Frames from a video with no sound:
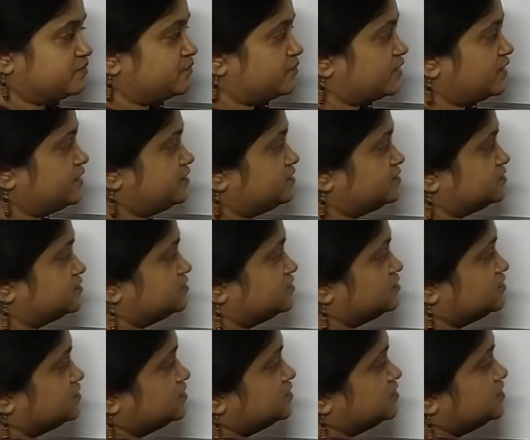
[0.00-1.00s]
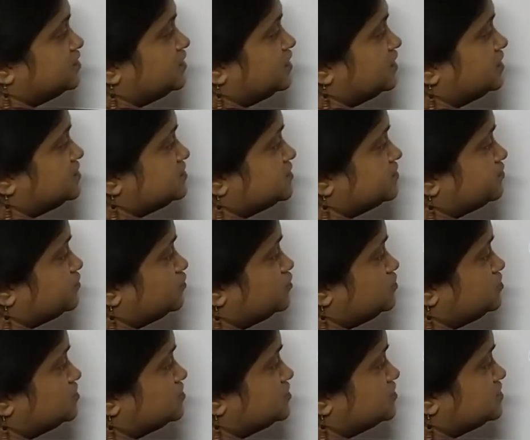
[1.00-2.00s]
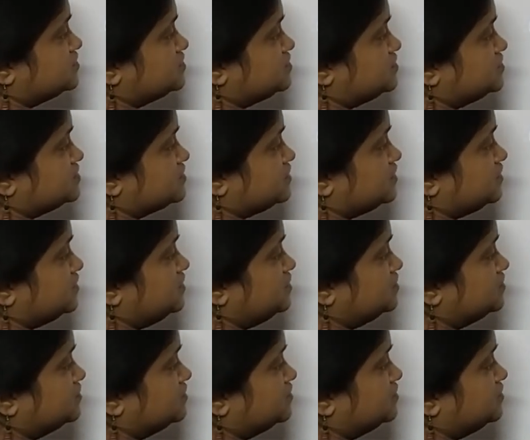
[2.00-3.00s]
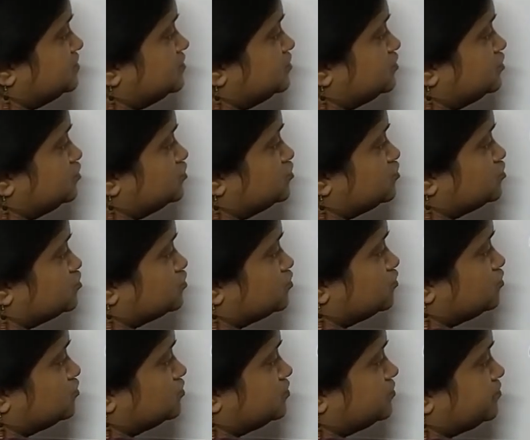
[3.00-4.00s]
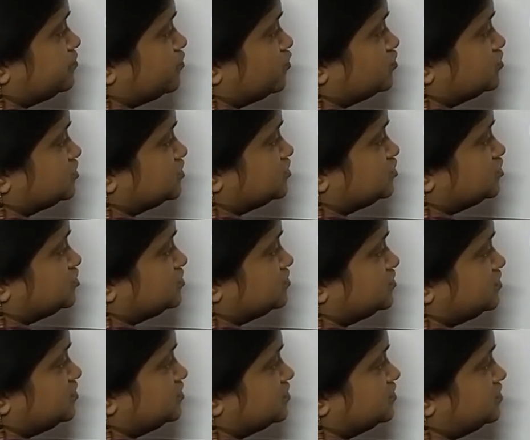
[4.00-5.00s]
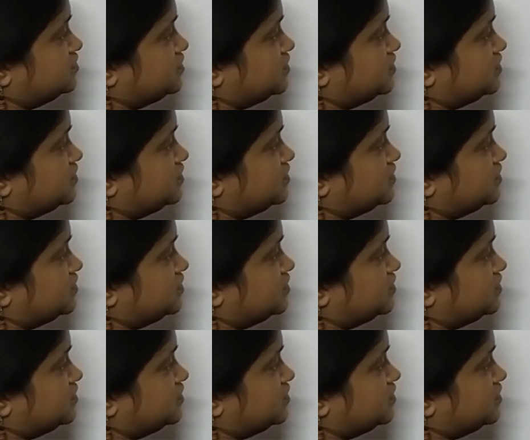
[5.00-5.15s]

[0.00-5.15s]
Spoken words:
right? Let's suppose this is E. So the projection here